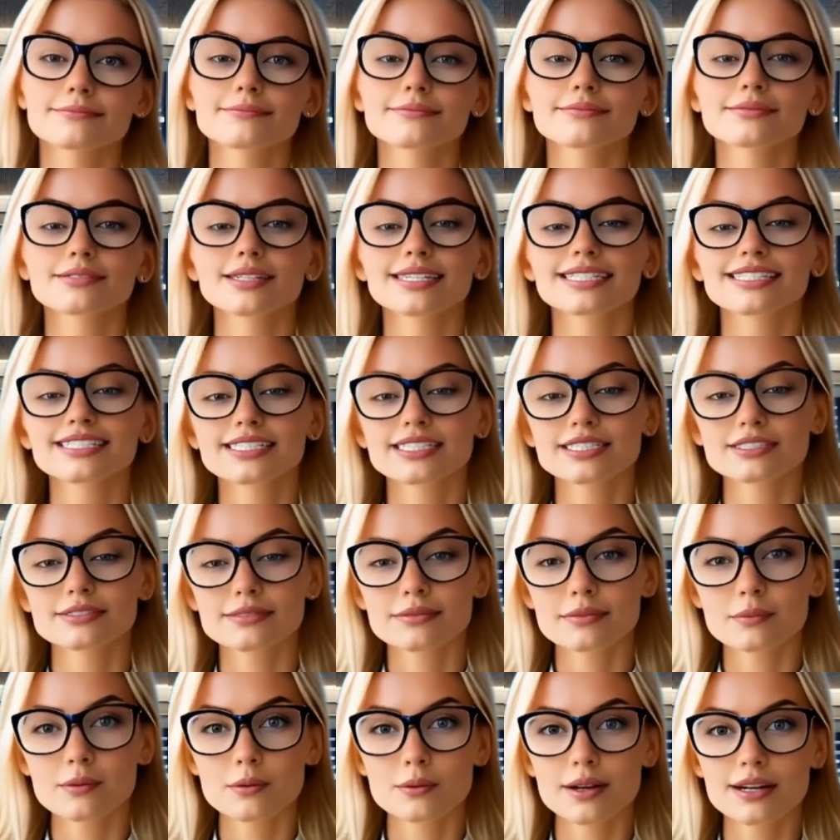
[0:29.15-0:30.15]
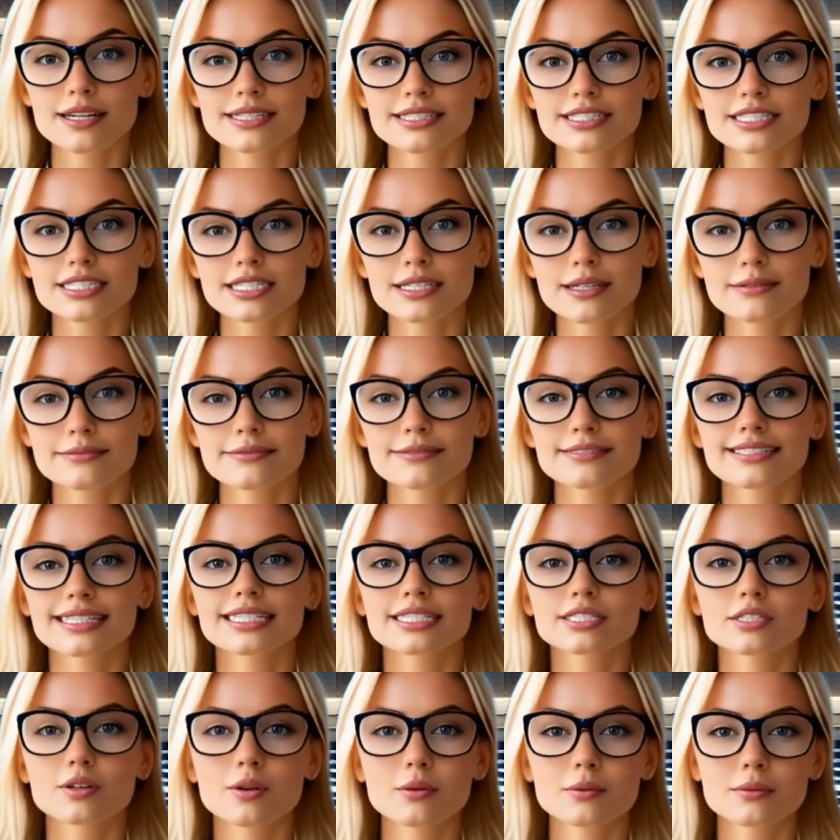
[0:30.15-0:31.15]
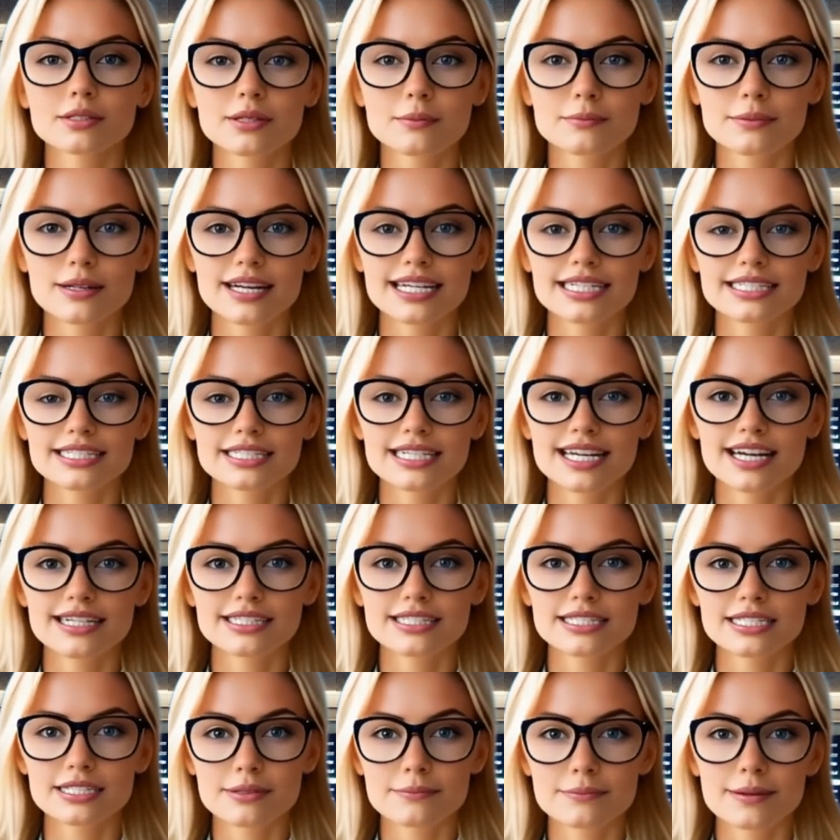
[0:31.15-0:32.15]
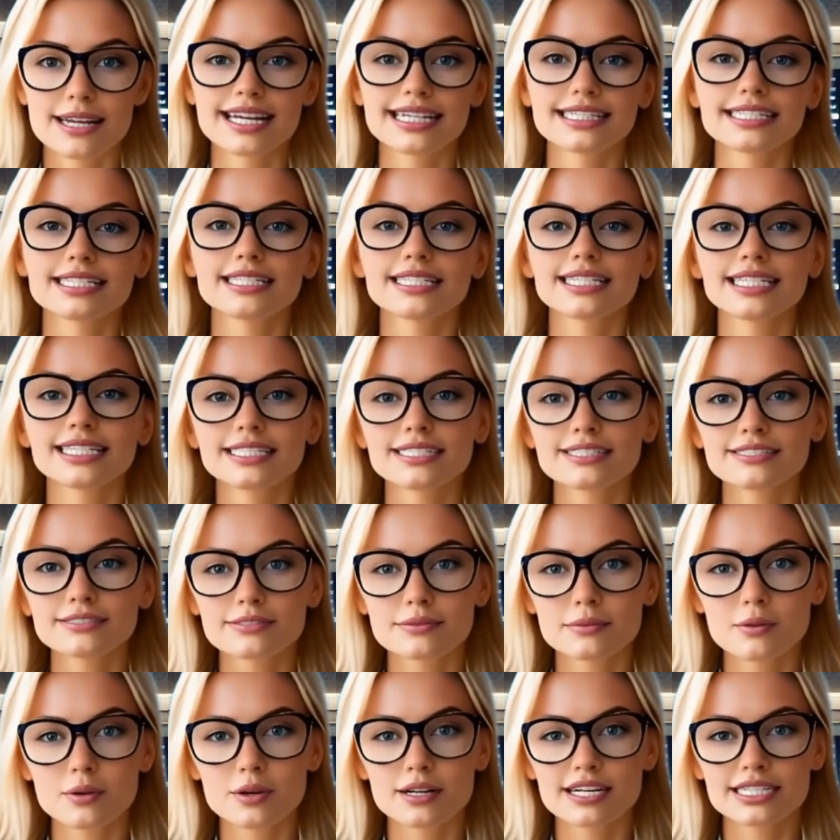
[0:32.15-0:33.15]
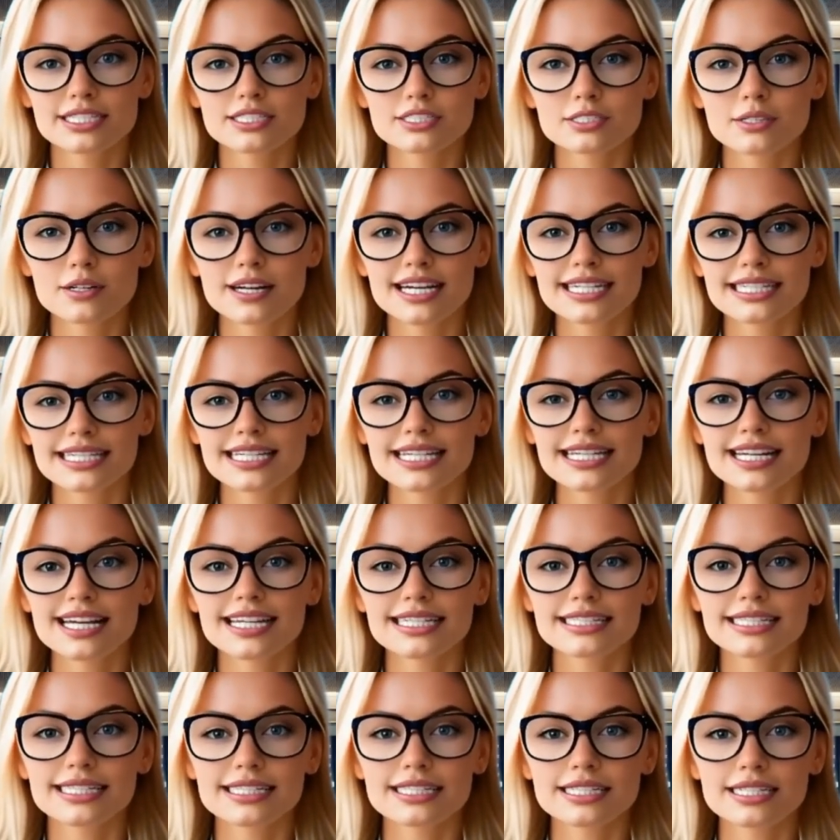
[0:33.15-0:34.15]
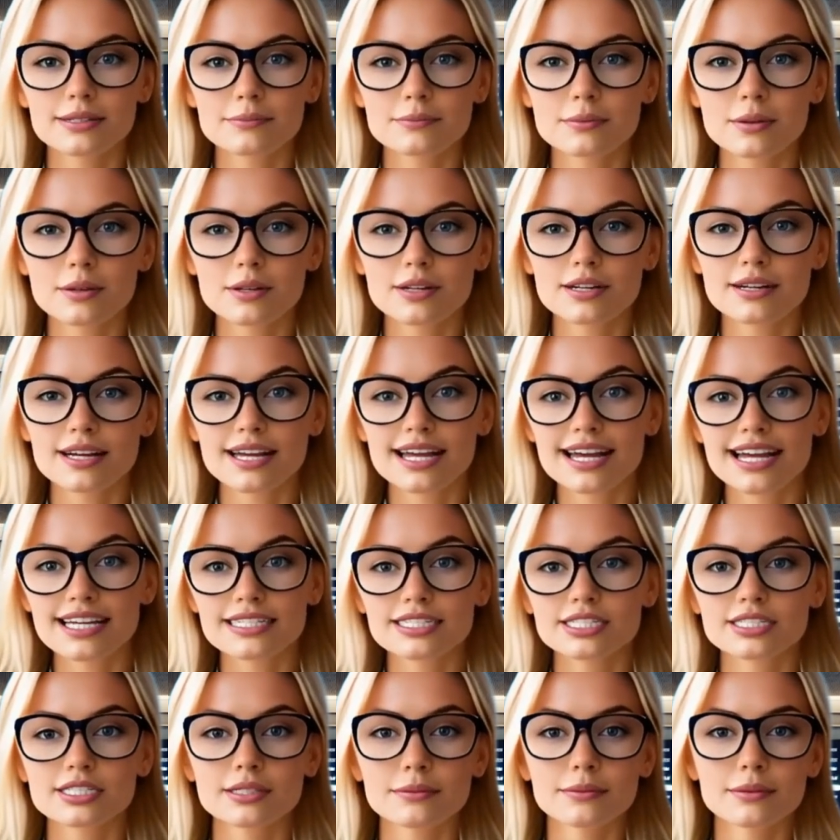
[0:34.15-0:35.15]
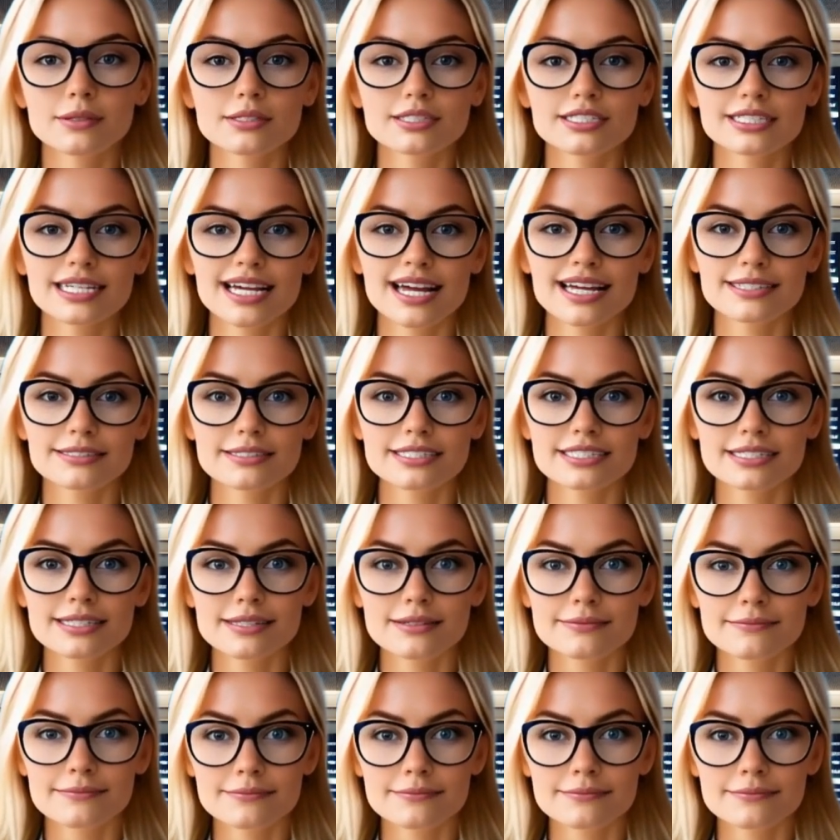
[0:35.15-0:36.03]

First and foremost, this course breaks down the complexities of Forex trading into simple, actionable steps.